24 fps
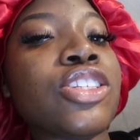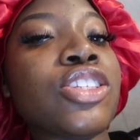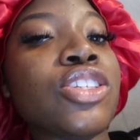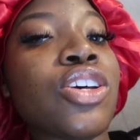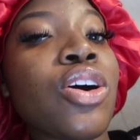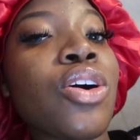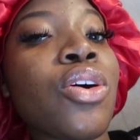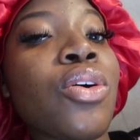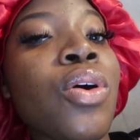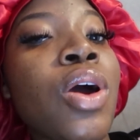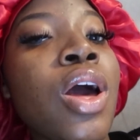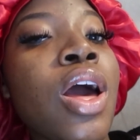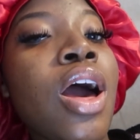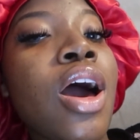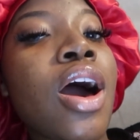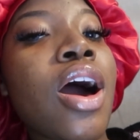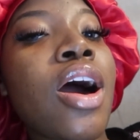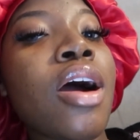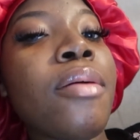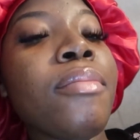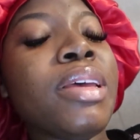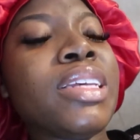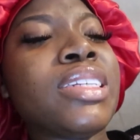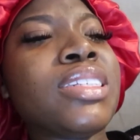So,
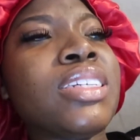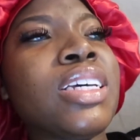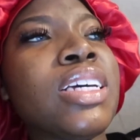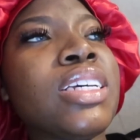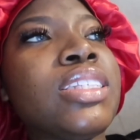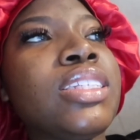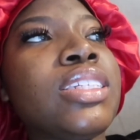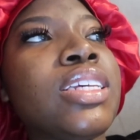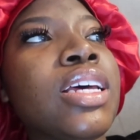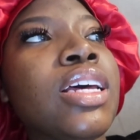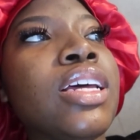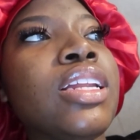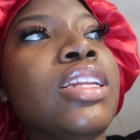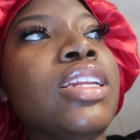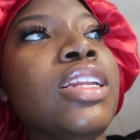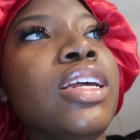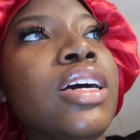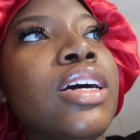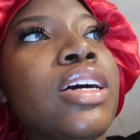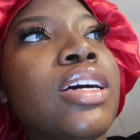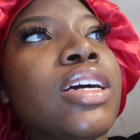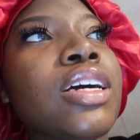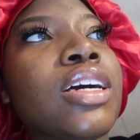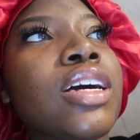it's good to
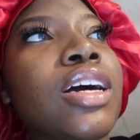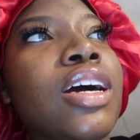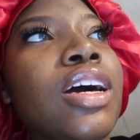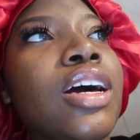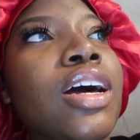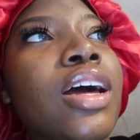look